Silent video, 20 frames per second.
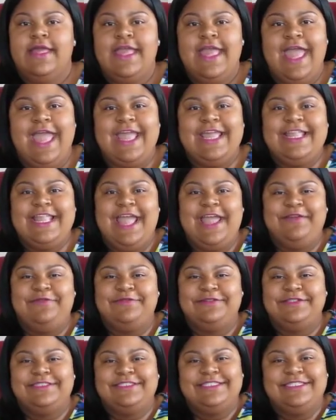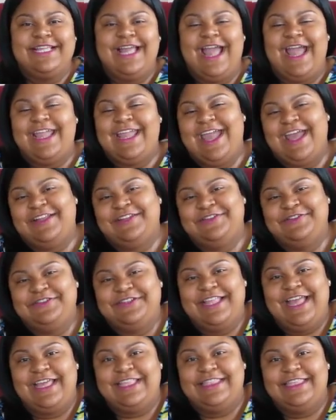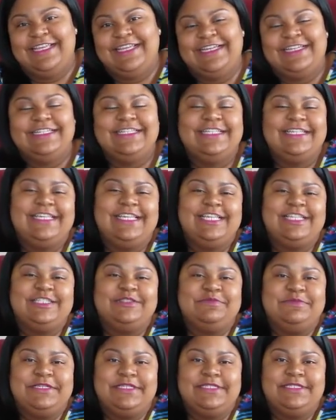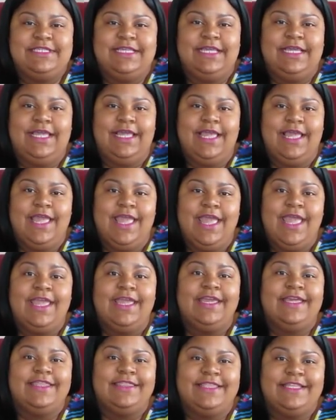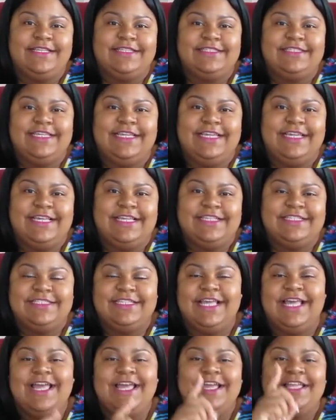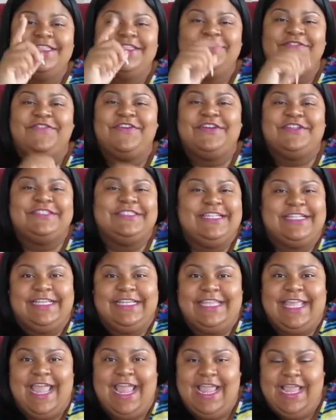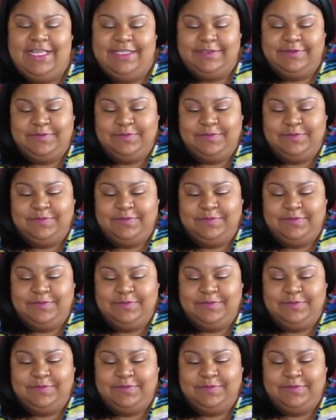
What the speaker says: Hey neighbors, how y'all doing out there? It's Missy, and this is the verse of the day.